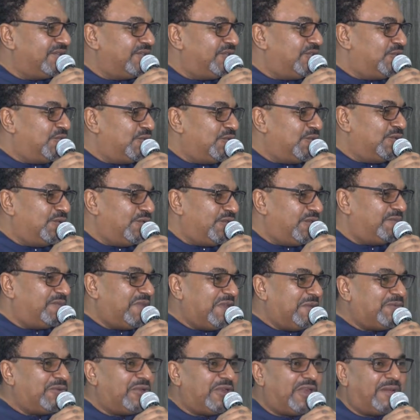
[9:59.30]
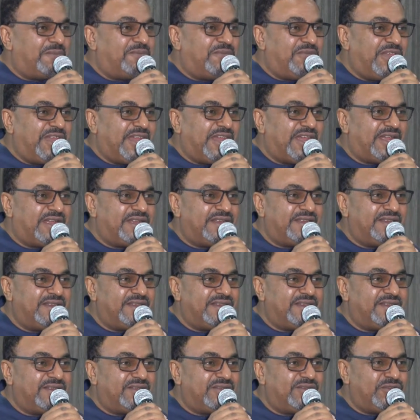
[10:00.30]
Do the people out there
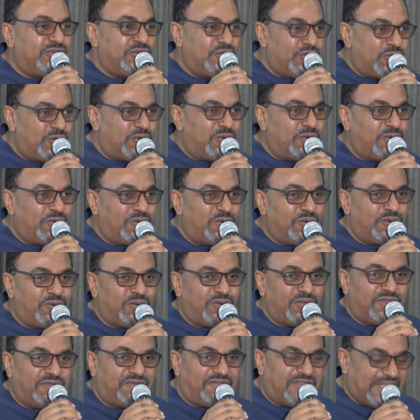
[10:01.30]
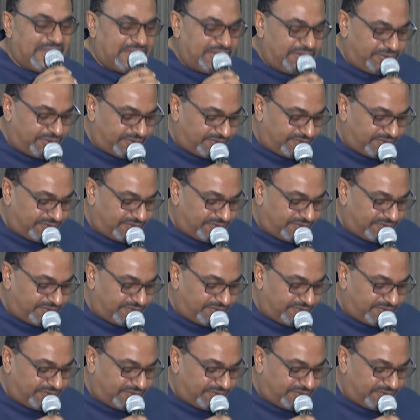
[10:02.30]
know the value